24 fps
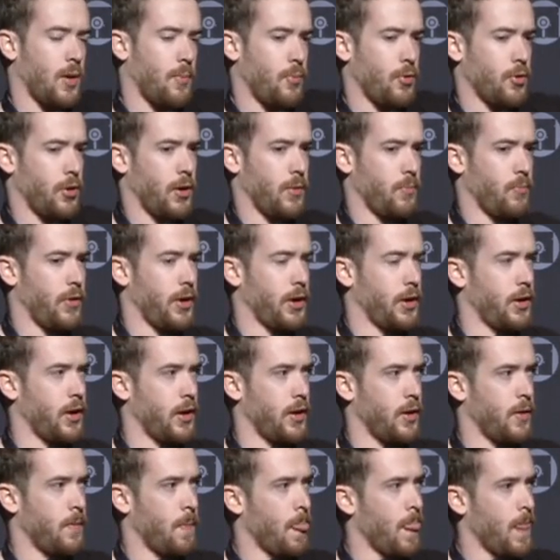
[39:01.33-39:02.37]
put up I
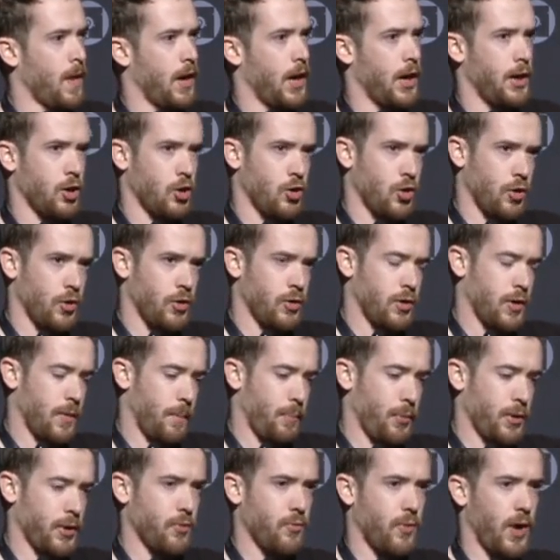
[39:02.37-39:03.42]
had a good
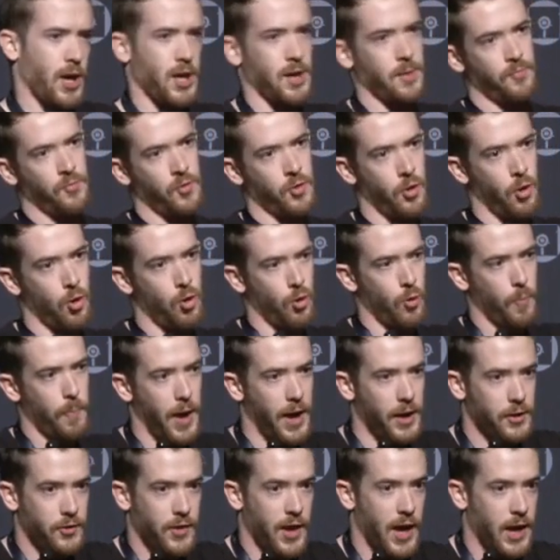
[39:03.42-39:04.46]
complete write-up for the whole
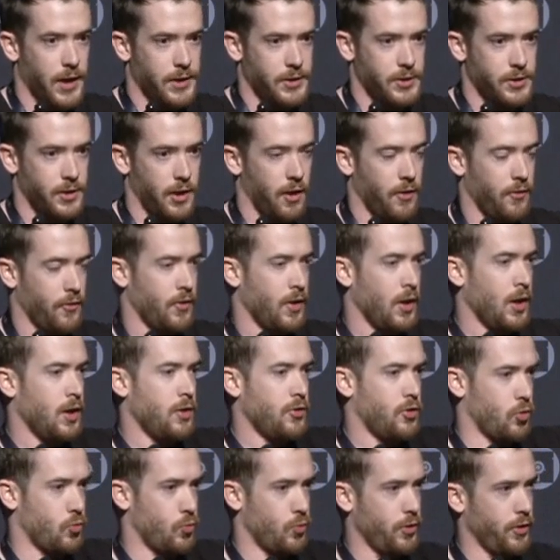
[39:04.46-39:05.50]
patch to hash stuff.
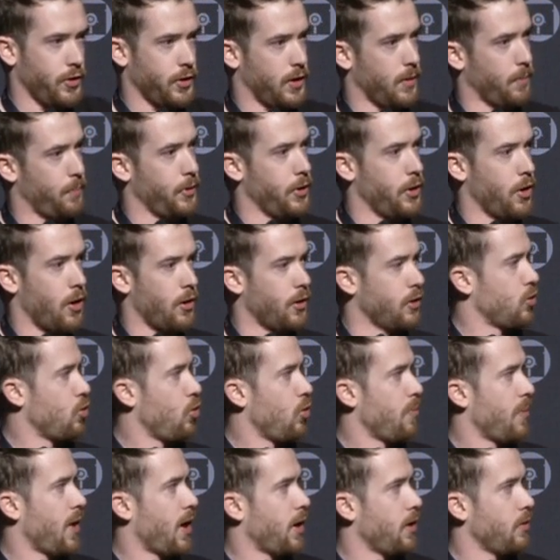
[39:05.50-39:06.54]
There's a really complete
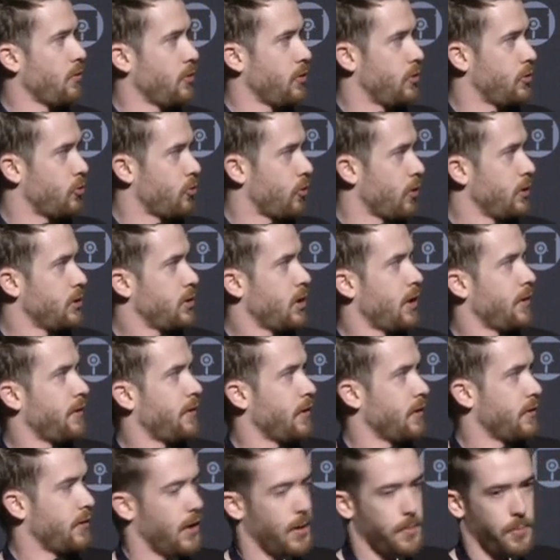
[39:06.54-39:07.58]
article about it with screenshots
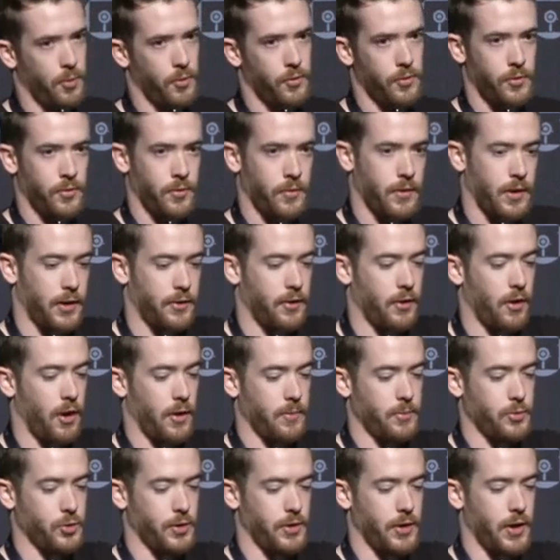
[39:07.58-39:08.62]
and examples. That's on
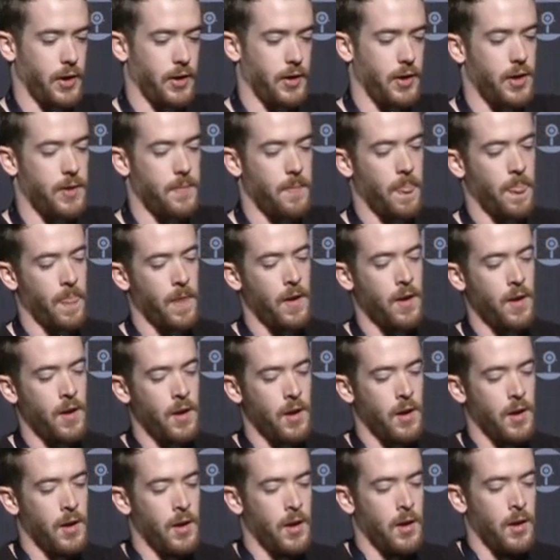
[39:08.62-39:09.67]
harmjoy.net.
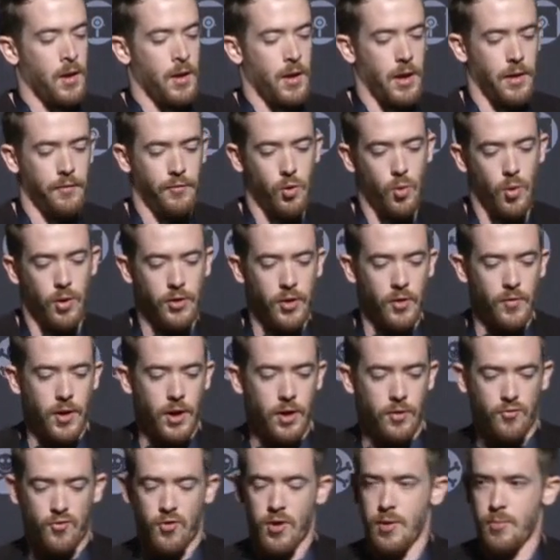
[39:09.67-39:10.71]
If you want the
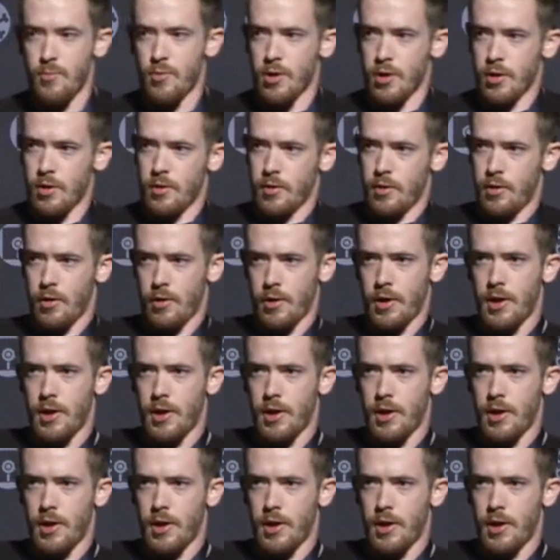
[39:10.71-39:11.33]
Veil framework, go to